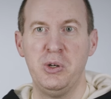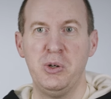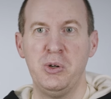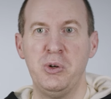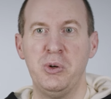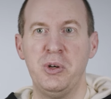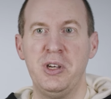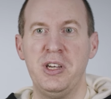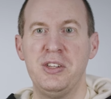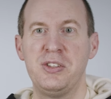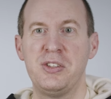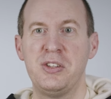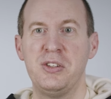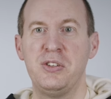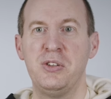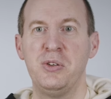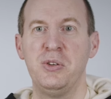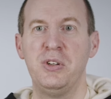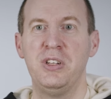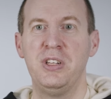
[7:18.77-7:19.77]
who
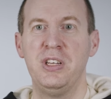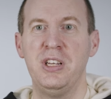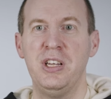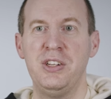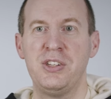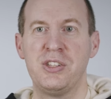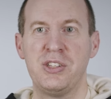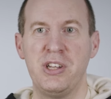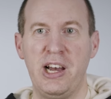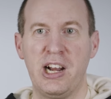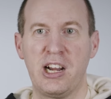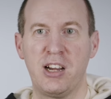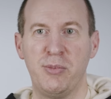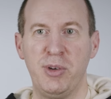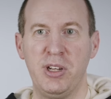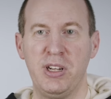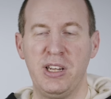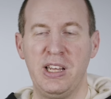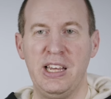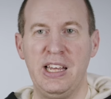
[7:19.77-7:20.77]
instituted each
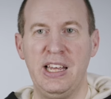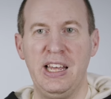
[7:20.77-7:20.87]
sacrament